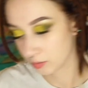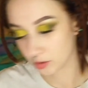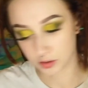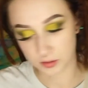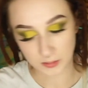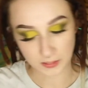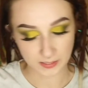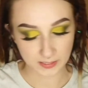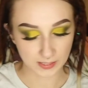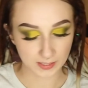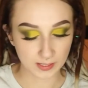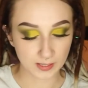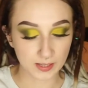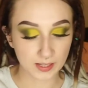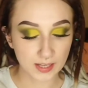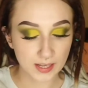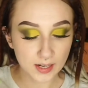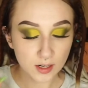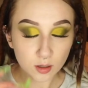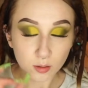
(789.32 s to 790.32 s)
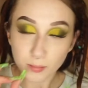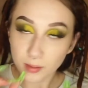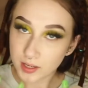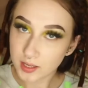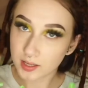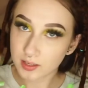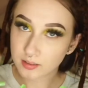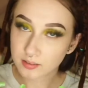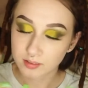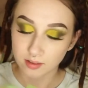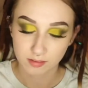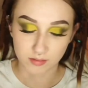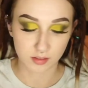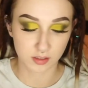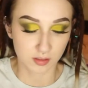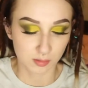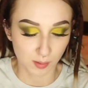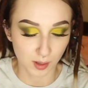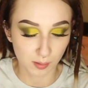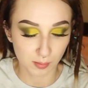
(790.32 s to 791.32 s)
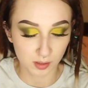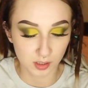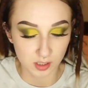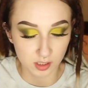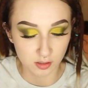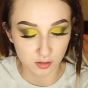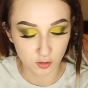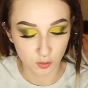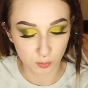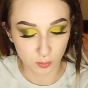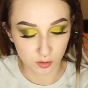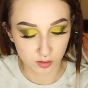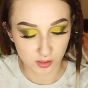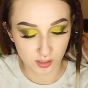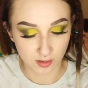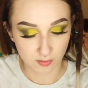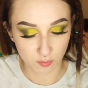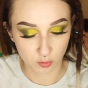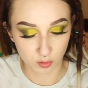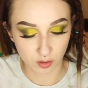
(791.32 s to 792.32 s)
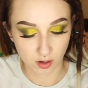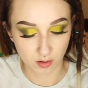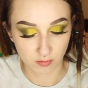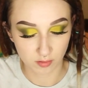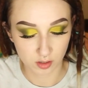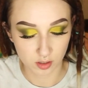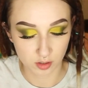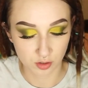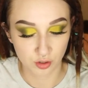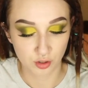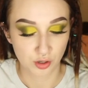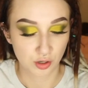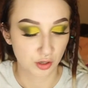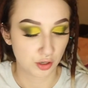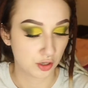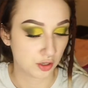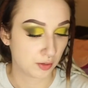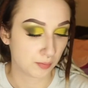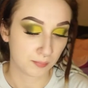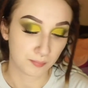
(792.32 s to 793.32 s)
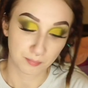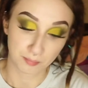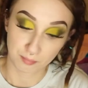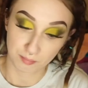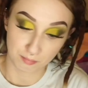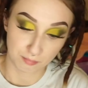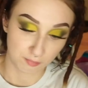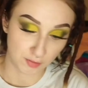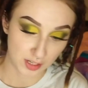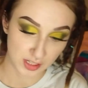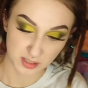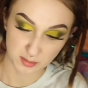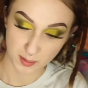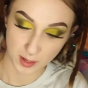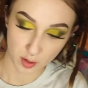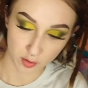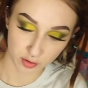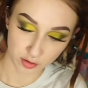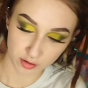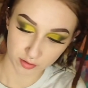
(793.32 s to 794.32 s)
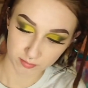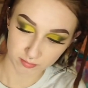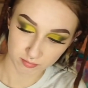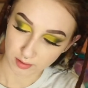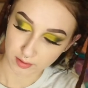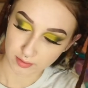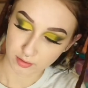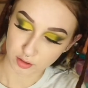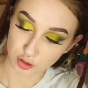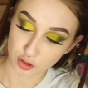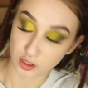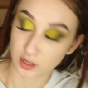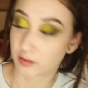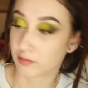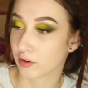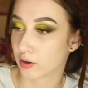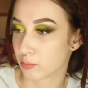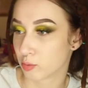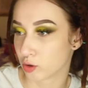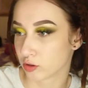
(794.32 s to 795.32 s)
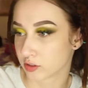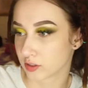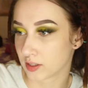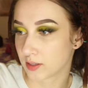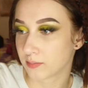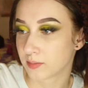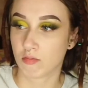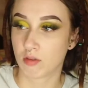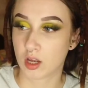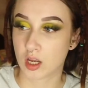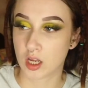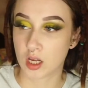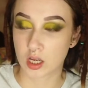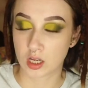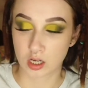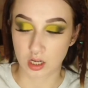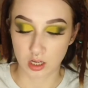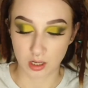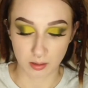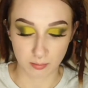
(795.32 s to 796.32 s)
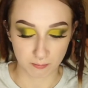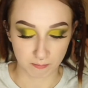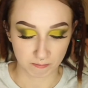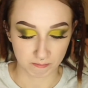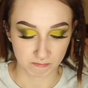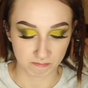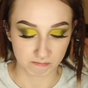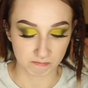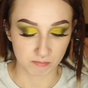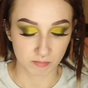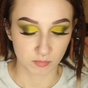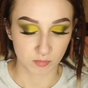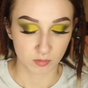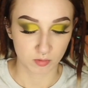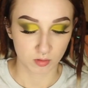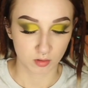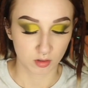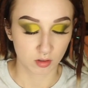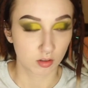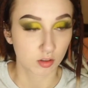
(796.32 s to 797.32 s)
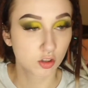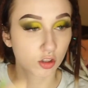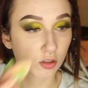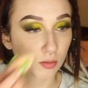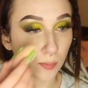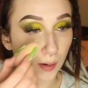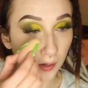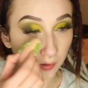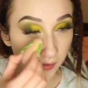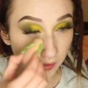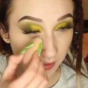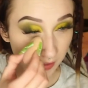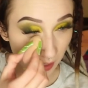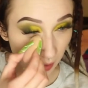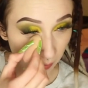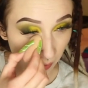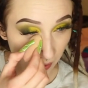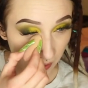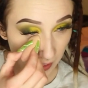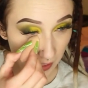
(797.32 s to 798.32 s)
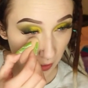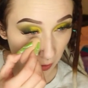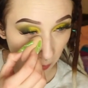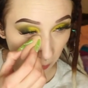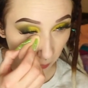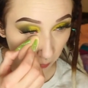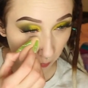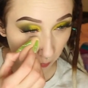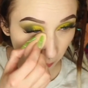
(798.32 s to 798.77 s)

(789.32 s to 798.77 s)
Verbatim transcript: just gonna take a little bit of this Maybelline Super Stay Full Coverage face powder in the shade Fair Porcelain and just barely set right here.